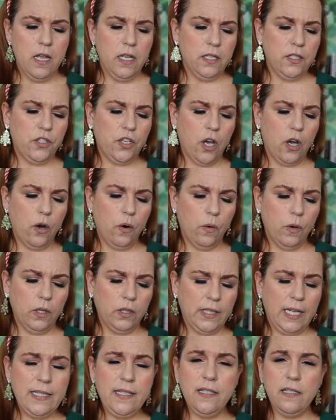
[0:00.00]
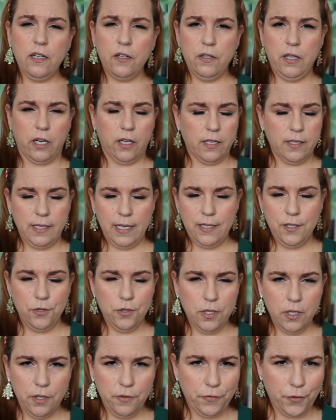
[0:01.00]
So let's start there because that's
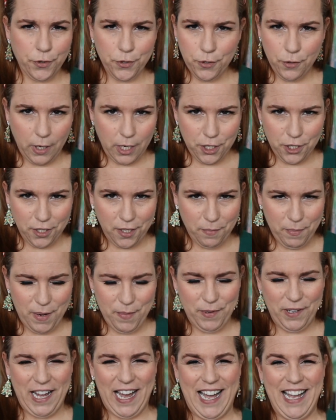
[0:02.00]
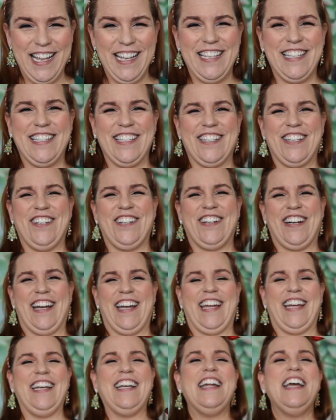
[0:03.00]
usually the first question that people ask,
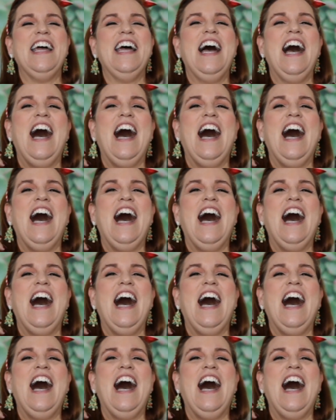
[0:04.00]
right?